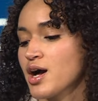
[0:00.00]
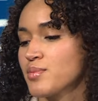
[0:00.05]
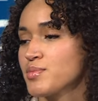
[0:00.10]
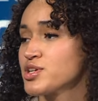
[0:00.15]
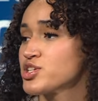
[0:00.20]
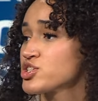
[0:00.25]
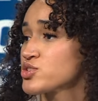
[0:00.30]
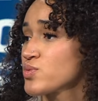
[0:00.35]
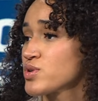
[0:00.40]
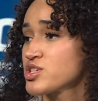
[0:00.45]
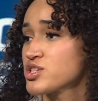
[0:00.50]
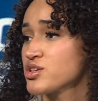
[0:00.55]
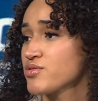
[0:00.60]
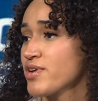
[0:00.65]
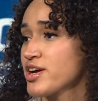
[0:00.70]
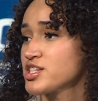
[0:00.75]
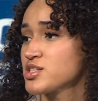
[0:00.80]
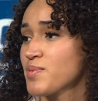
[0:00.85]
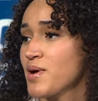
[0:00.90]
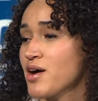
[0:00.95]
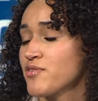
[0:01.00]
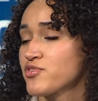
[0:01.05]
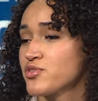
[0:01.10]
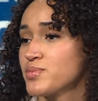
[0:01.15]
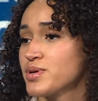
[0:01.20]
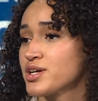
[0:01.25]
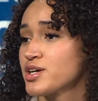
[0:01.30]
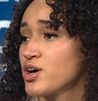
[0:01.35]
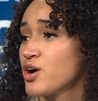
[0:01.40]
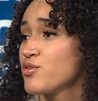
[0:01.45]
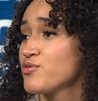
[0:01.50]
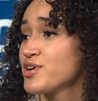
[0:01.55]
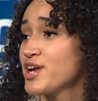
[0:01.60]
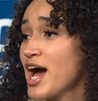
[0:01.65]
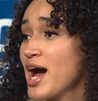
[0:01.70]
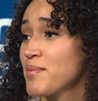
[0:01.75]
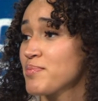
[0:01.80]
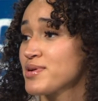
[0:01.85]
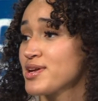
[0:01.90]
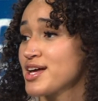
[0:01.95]
It just wasn't the right spot for me. COVID
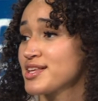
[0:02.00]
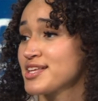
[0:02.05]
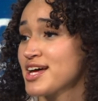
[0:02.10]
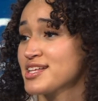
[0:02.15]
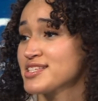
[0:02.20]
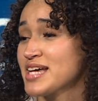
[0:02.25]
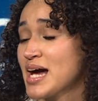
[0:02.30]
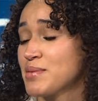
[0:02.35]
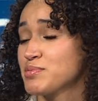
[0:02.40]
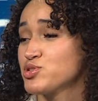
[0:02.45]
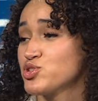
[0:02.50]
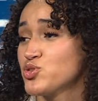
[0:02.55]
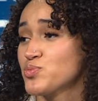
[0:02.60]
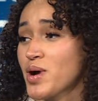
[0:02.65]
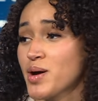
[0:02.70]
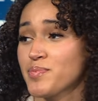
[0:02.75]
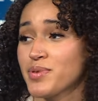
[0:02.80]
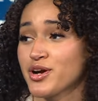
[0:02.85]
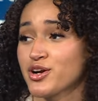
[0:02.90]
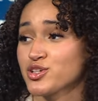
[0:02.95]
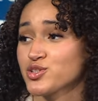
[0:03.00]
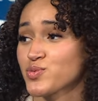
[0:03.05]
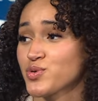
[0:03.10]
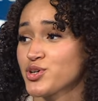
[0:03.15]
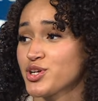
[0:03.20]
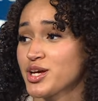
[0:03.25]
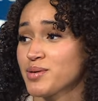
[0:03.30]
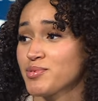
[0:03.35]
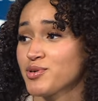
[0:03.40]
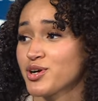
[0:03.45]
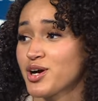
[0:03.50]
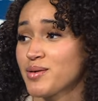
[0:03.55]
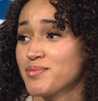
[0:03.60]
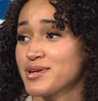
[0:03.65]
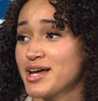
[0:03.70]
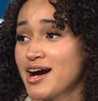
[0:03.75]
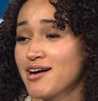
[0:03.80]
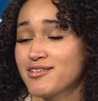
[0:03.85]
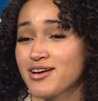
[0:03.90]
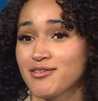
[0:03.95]
happened at that time, too. My parents weren't able to
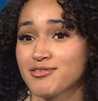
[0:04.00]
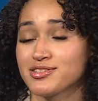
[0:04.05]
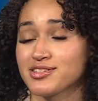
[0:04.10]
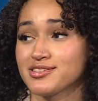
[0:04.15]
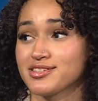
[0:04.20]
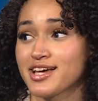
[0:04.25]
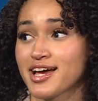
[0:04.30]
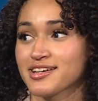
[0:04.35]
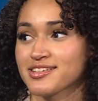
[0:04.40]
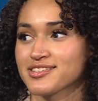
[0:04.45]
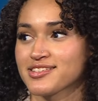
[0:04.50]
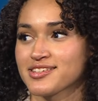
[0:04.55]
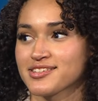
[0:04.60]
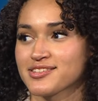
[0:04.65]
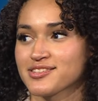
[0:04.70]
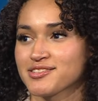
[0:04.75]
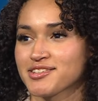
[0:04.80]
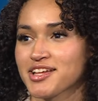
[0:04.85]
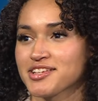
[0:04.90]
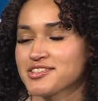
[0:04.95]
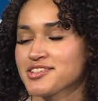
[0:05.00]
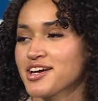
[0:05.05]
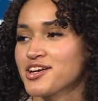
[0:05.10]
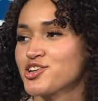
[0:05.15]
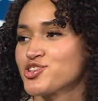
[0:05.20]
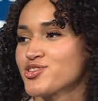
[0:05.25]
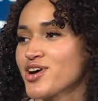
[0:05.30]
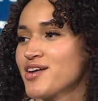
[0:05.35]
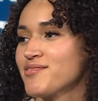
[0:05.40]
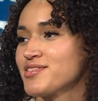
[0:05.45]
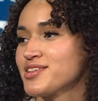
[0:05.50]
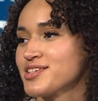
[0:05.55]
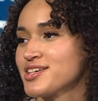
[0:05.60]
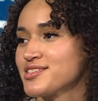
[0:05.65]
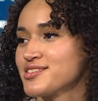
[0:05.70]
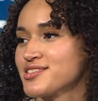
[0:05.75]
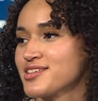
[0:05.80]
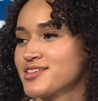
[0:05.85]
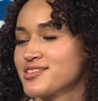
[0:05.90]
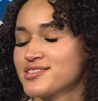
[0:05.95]
come down. I was in Texas. That's not a driving
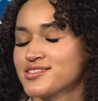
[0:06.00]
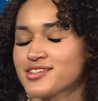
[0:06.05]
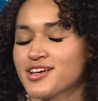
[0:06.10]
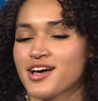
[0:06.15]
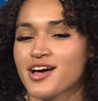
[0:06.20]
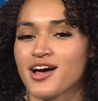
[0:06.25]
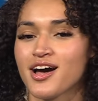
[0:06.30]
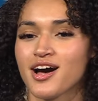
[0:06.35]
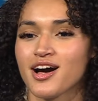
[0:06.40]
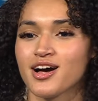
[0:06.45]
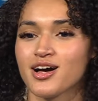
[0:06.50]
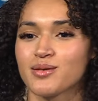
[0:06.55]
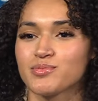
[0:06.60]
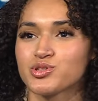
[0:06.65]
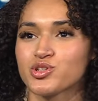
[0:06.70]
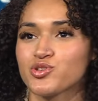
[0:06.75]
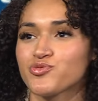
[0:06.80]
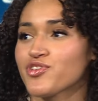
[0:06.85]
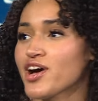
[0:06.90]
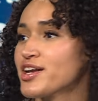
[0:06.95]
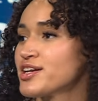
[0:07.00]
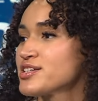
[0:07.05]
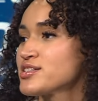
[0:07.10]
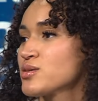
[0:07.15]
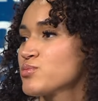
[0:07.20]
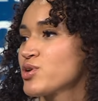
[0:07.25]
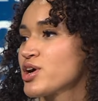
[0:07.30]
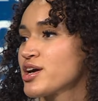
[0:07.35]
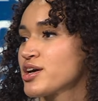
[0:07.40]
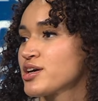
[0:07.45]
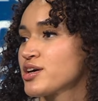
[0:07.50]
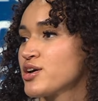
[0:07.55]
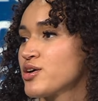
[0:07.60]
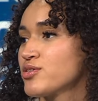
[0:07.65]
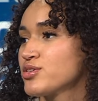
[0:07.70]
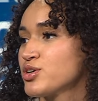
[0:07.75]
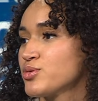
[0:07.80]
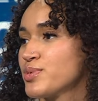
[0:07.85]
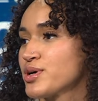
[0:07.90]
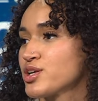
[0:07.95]
distance. So finding somewhere I could
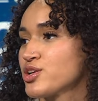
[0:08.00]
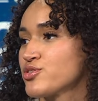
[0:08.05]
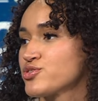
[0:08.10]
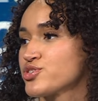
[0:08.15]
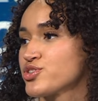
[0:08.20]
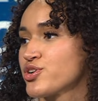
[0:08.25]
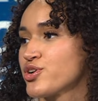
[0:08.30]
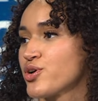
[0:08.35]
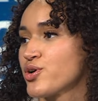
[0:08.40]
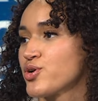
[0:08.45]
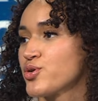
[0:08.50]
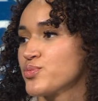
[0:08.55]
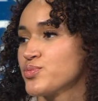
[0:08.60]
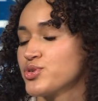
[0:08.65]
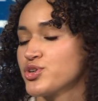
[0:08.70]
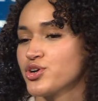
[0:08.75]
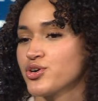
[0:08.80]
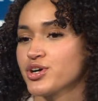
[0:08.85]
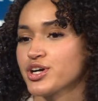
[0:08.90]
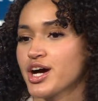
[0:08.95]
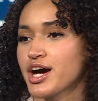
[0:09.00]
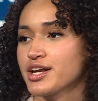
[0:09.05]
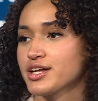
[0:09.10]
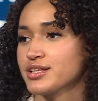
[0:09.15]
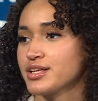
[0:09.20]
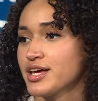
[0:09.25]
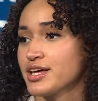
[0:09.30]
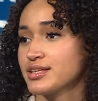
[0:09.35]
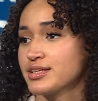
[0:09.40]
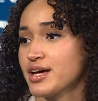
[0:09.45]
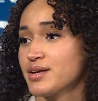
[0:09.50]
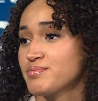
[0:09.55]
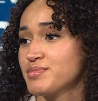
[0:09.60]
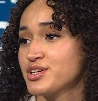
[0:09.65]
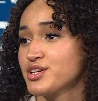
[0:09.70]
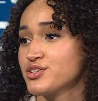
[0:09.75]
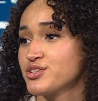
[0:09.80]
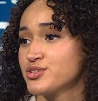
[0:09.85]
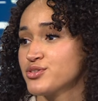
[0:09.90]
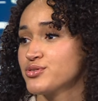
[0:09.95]
go a little bit closer to home, you know, it led
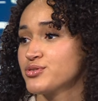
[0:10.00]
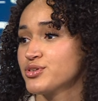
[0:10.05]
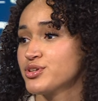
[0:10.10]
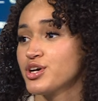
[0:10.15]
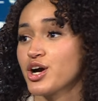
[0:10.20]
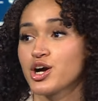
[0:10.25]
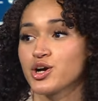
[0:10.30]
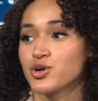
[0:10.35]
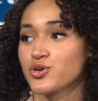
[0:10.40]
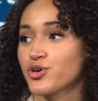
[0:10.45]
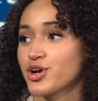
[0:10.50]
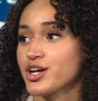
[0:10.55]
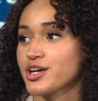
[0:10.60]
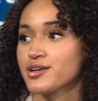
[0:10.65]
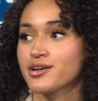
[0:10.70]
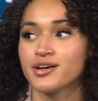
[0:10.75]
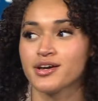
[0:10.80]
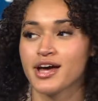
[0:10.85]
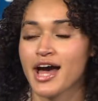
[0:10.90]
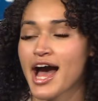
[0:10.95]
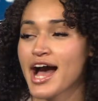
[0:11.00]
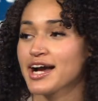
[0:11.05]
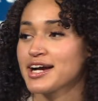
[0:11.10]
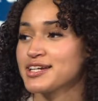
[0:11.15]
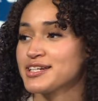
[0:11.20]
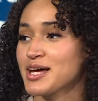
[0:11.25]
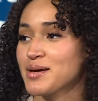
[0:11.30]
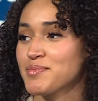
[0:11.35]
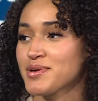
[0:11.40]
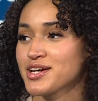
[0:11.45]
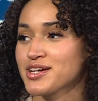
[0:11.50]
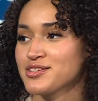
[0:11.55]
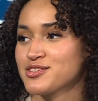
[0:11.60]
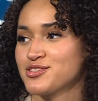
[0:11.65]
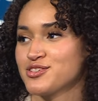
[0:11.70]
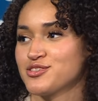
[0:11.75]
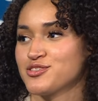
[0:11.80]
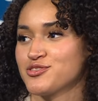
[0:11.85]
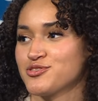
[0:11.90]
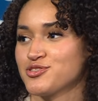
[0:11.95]
me to Duke, a great academic
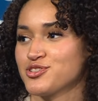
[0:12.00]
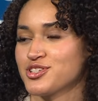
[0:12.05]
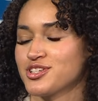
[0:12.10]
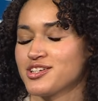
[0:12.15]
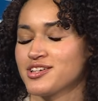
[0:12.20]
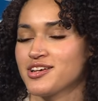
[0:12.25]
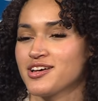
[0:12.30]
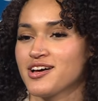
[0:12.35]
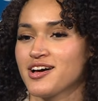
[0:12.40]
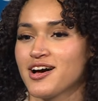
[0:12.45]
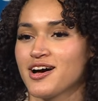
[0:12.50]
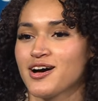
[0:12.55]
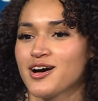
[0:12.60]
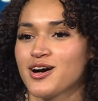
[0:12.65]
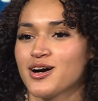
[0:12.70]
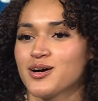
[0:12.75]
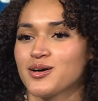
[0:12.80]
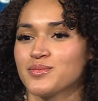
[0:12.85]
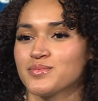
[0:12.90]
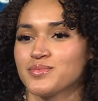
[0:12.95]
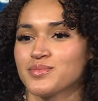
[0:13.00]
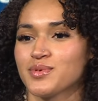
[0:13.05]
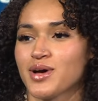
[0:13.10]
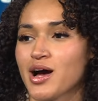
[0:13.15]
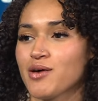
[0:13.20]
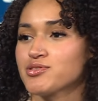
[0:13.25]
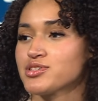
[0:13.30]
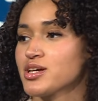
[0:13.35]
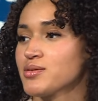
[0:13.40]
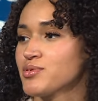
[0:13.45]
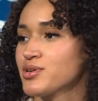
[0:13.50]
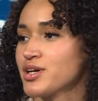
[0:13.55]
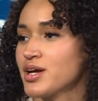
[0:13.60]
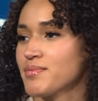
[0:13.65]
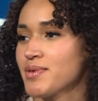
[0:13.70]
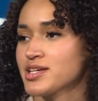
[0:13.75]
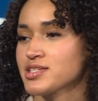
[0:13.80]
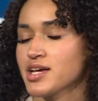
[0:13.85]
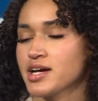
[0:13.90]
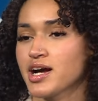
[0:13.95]
institution. Yeah. Yeah. I was able to
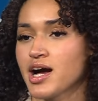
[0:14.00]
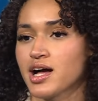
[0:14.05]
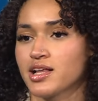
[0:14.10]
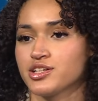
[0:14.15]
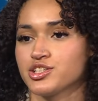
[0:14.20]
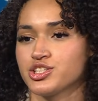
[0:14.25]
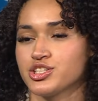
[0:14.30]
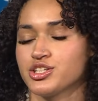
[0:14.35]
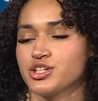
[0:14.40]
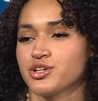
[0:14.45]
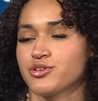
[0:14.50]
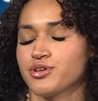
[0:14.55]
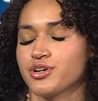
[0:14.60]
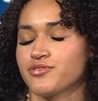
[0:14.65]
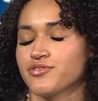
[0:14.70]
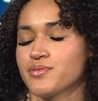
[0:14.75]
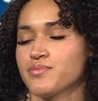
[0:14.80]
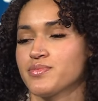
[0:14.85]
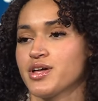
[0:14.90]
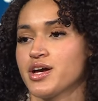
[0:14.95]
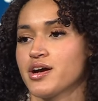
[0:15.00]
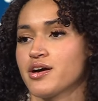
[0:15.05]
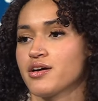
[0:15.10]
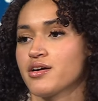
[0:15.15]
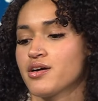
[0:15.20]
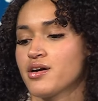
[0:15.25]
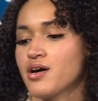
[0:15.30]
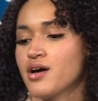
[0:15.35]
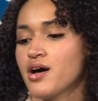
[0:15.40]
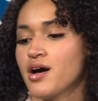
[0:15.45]
get my psychology degree from there.